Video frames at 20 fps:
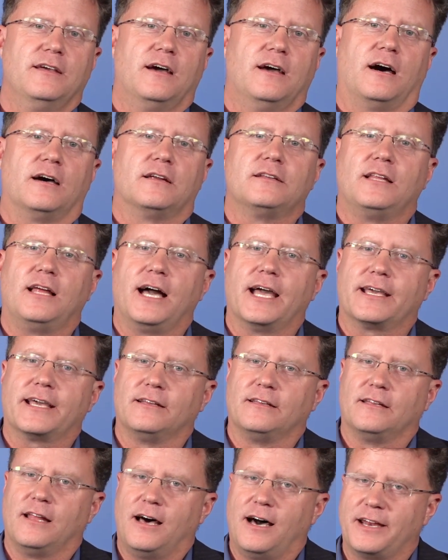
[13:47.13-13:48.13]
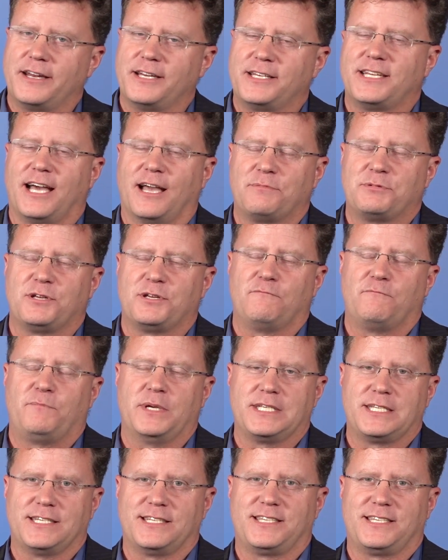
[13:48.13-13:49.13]
Unlike a lot of types of
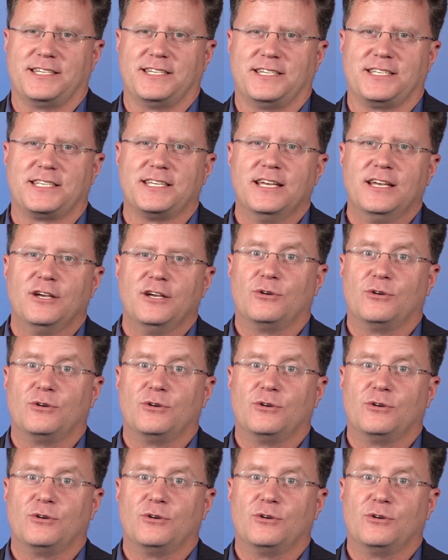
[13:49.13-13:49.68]
businesses,